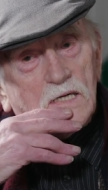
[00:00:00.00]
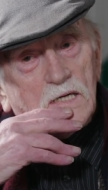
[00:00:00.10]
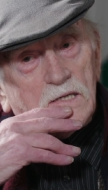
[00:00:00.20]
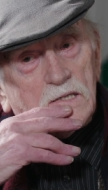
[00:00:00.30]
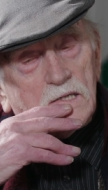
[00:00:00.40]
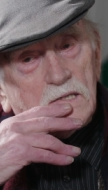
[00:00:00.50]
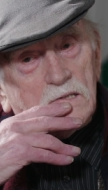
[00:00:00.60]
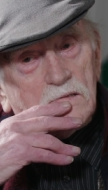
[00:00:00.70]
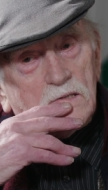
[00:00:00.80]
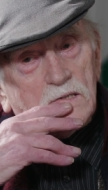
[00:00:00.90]
and uh,
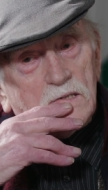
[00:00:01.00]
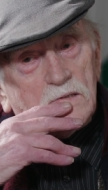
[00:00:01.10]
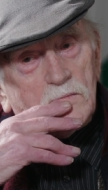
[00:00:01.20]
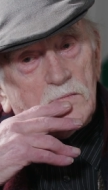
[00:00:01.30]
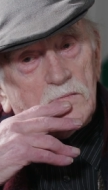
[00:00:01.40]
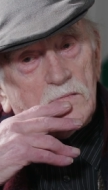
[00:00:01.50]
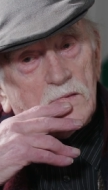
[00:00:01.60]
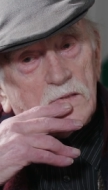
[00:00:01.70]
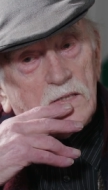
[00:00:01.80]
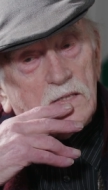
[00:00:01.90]

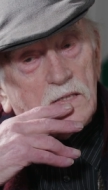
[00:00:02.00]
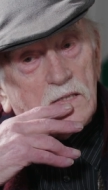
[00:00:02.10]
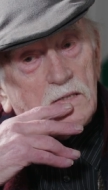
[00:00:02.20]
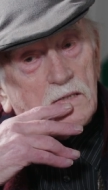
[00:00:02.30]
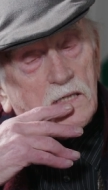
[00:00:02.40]
uh,